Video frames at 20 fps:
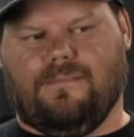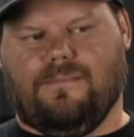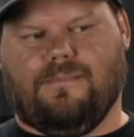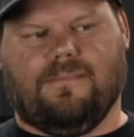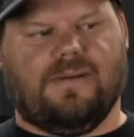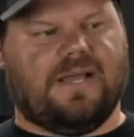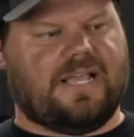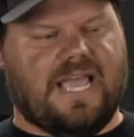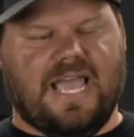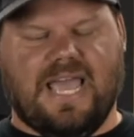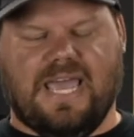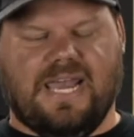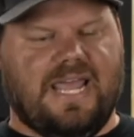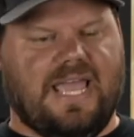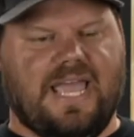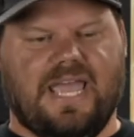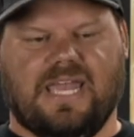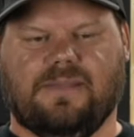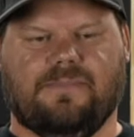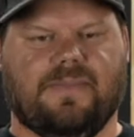like I had a
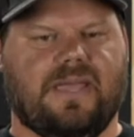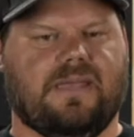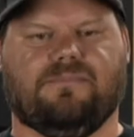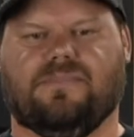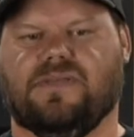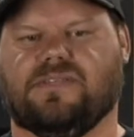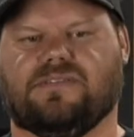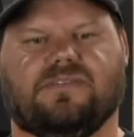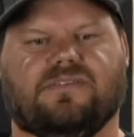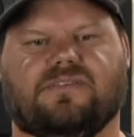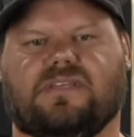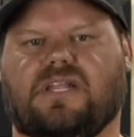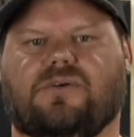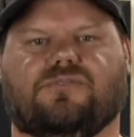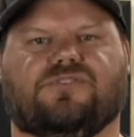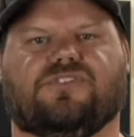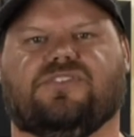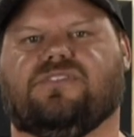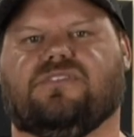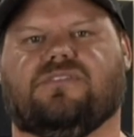handyman business and I was
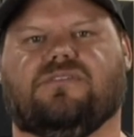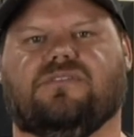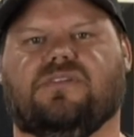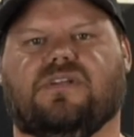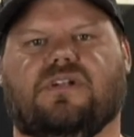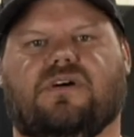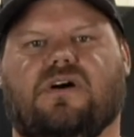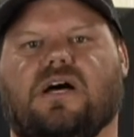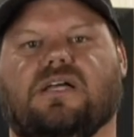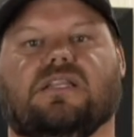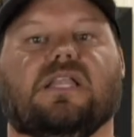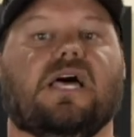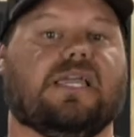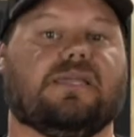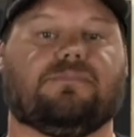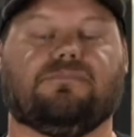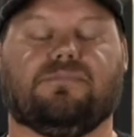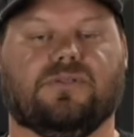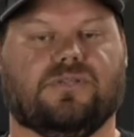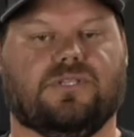just, I
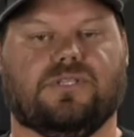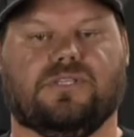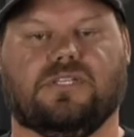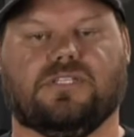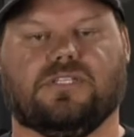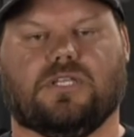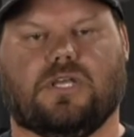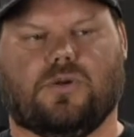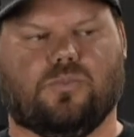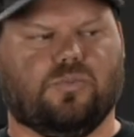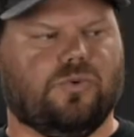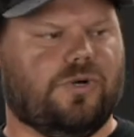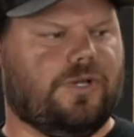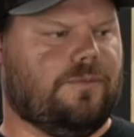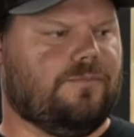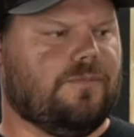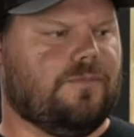like building things out of wood.